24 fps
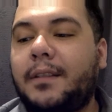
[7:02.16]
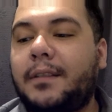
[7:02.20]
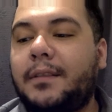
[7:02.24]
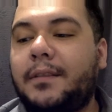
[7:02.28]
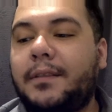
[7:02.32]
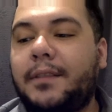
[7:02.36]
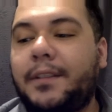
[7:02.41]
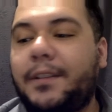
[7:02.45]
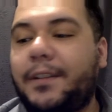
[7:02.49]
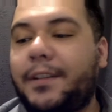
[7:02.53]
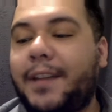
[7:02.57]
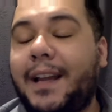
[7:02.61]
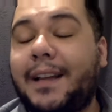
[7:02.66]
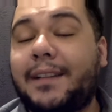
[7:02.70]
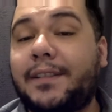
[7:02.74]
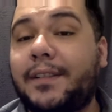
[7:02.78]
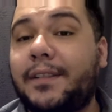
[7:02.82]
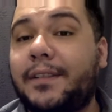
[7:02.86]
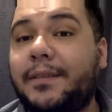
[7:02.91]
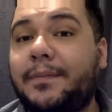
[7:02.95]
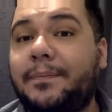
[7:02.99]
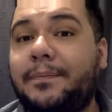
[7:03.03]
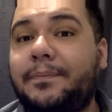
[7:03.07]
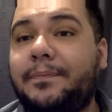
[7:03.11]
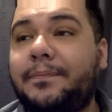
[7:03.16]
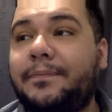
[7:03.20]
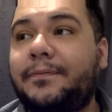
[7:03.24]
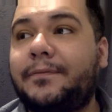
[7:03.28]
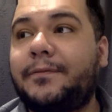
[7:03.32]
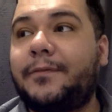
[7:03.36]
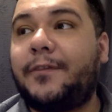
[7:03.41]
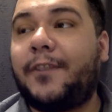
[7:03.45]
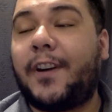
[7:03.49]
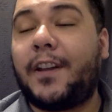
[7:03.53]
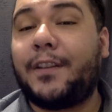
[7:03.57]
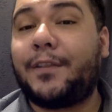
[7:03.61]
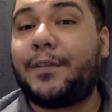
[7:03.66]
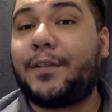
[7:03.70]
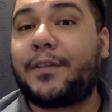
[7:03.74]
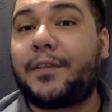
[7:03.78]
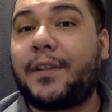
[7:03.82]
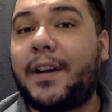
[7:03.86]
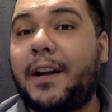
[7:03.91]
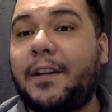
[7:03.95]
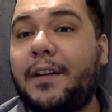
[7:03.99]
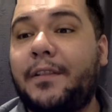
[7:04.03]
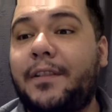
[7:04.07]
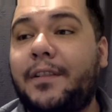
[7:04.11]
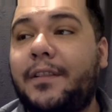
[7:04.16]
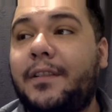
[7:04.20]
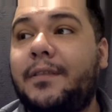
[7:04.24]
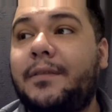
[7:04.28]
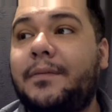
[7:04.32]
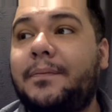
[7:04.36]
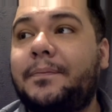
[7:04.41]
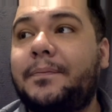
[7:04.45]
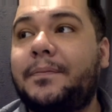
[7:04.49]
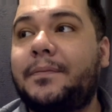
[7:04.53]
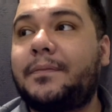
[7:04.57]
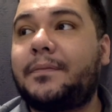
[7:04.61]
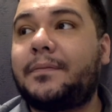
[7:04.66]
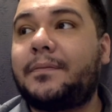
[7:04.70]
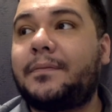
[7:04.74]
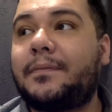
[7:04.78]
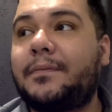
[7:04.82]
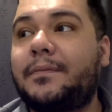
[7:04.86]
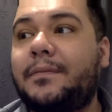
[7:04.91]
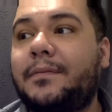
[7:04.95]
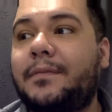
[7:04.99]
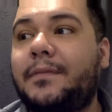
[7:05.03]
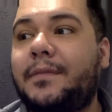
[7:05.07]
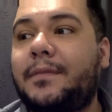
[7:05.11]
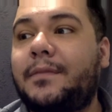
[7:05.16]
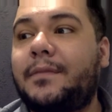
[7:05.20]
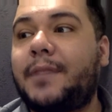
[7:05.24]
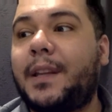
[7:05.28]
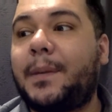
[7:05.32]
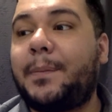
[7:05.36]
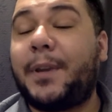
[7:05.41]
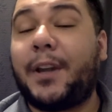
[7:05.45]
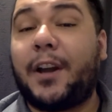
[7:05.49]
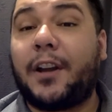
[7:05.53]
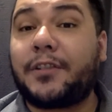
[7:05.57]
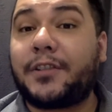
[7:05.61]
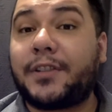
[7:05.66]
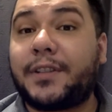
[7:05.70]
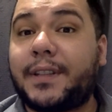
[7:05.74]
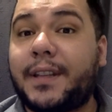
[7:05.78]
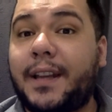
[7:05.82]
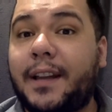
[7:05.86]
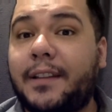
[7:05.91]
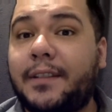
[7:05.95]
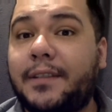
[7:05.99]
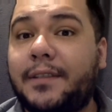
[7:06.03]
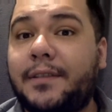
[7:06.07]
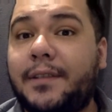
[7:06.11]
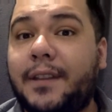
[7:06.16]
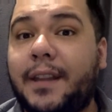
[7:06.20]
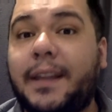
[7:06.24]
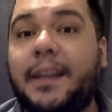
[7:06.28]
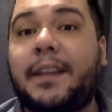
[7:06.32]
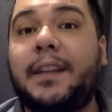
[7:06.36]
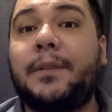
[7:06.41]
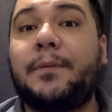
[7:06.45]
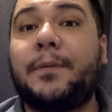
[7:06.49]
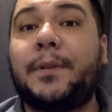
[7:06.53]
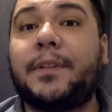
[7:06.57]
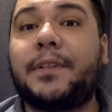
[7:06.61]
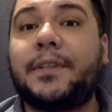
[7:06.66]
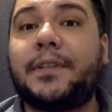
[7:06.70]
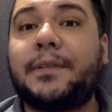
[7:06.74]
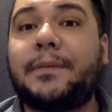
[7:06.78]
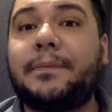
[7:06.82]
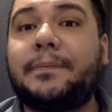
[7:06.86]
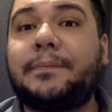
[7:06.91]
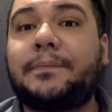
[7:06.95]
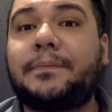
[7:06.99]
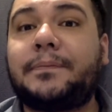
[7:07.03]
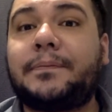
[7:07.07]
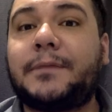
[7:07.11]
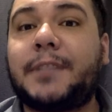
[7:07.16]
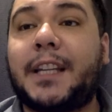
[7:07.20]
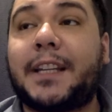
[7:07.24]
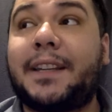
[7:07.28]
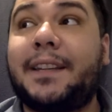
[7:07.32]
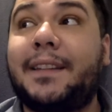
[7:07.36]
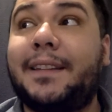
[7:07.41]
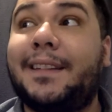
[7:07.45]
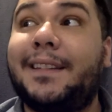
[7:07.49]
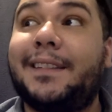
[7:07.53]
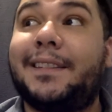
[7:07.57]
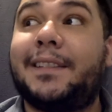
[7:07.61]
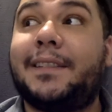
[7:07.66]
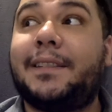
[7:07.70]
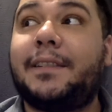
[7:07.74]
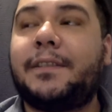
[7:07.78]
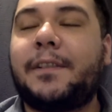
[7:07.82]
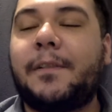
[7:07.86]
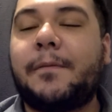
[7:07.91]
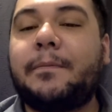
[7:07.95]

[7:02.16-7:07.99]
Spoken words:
You know, they had to follow the crowd or they'd be ostracized like he is.